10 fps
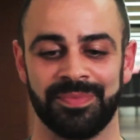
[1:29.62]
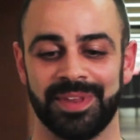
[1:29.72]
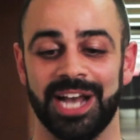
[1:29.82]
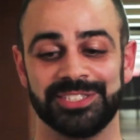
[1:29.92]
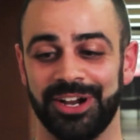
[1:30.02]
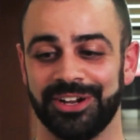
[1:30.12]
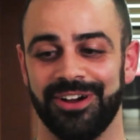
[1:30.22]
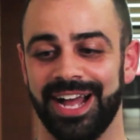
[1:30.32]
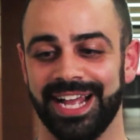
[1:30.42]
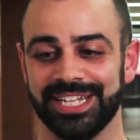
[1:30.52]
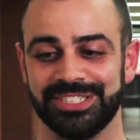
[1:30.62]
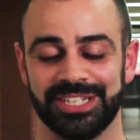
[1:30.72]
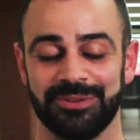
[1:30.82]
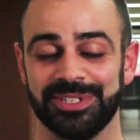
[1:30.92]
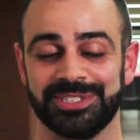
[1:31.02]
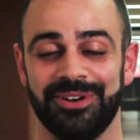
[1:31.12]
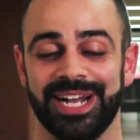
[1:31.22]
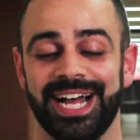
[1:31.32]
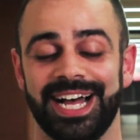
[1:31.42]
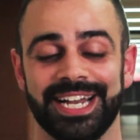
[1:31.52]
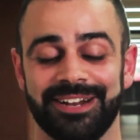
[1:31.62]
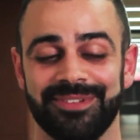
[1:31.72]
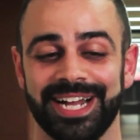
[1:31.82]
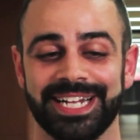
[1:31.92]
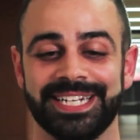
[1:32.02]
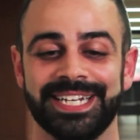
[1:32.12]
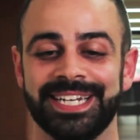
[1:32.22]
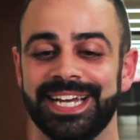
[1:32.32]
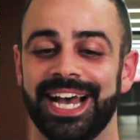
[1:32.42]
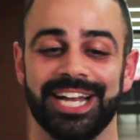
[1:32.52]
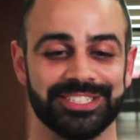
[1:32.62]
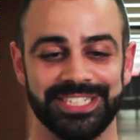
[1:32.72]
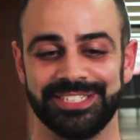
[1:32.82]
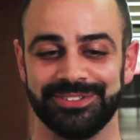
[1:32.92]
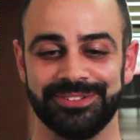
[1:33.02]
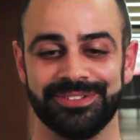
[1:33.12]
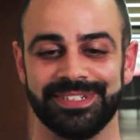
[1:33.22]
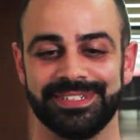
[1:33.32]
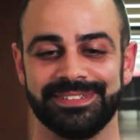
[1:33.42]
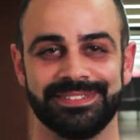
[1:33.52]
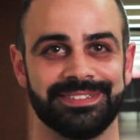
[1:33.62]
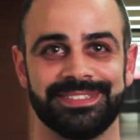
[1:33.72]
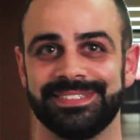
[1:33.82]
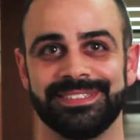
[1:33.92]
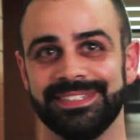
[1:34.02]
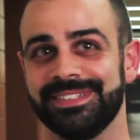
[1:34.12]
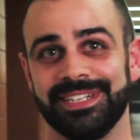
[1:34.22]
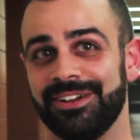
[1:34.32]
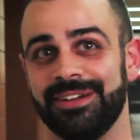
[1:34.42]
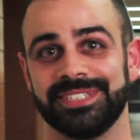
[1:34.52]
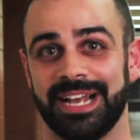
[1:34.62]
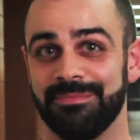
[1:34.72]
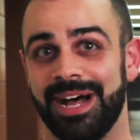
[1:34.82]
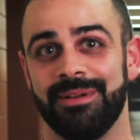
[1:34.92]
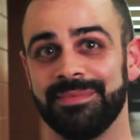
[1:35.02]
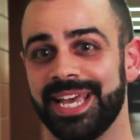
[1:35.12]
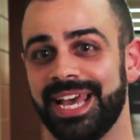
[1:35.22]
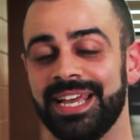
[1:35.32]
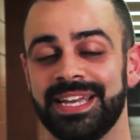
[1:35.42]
I started crying, and she's like, what's going on? And I'm like, I just need to, I was like, Mom, I'm gay.